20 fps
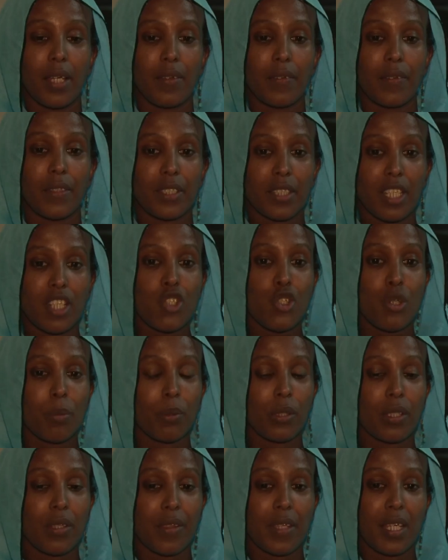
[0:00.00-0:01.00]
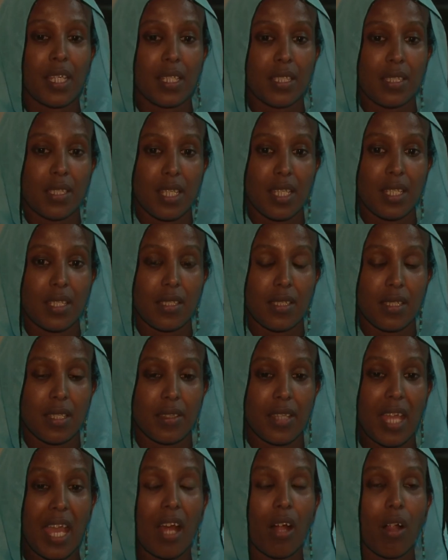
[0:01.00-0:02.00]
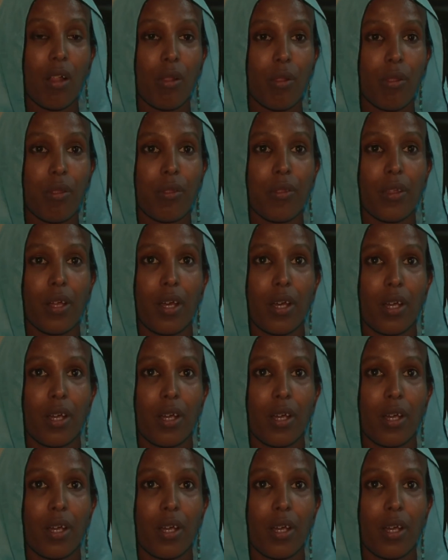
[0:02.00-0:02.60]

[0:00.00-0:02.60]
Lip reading: The tangible things is the health